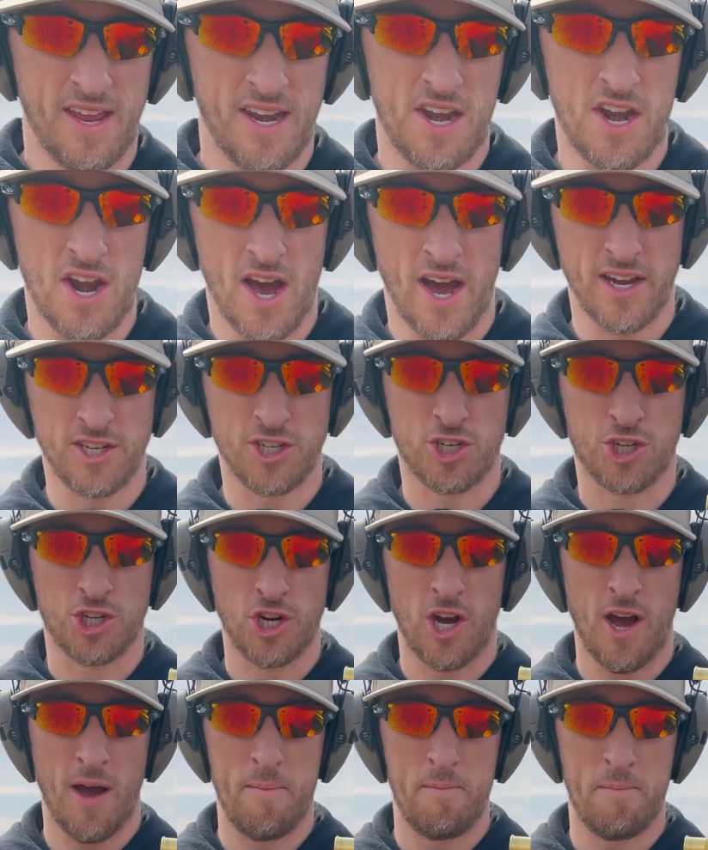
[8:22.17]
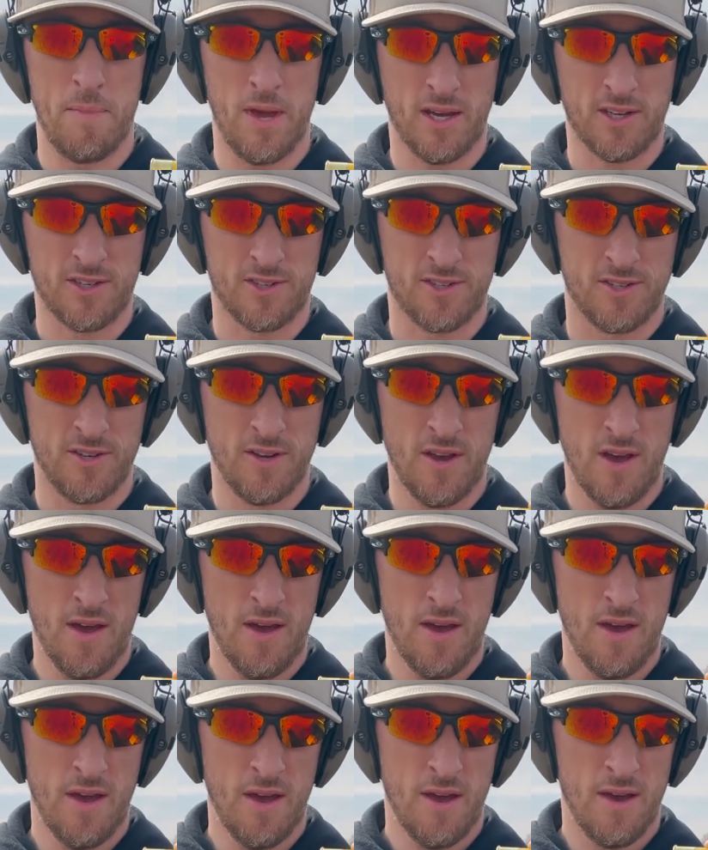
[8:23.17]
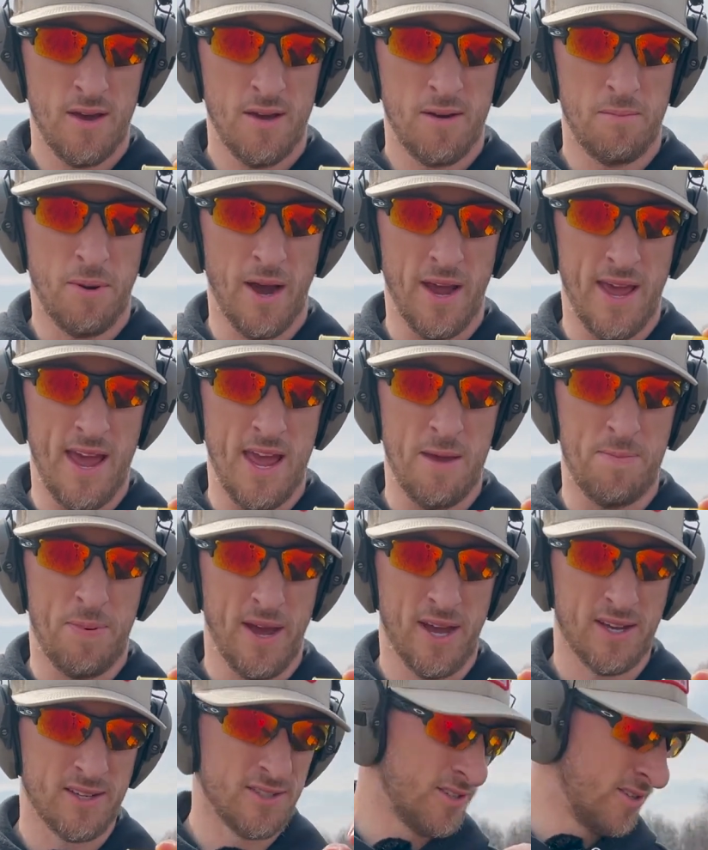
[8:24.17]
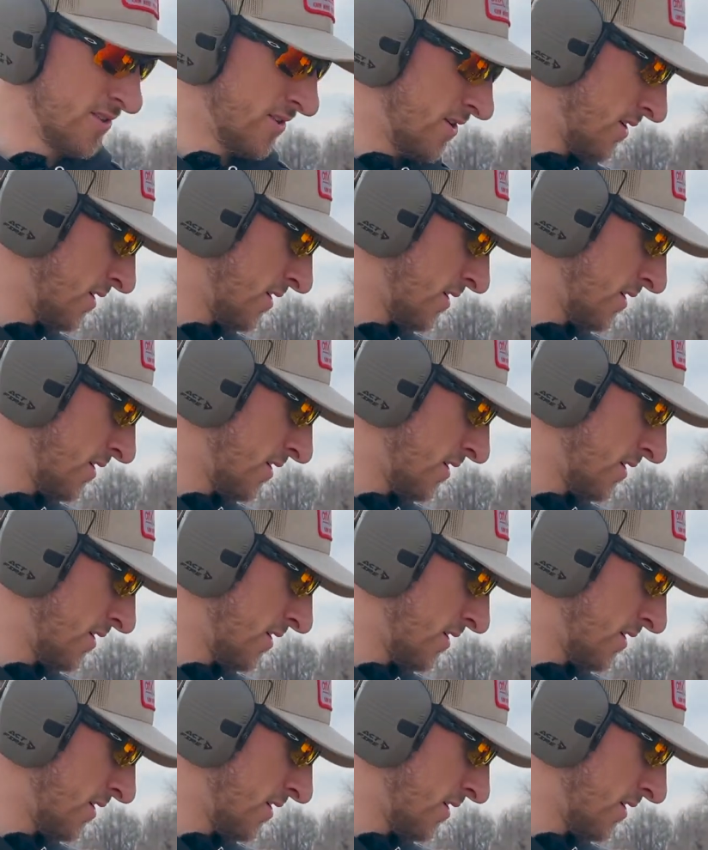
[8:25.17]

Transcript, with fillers: and nine shot mix by Apex.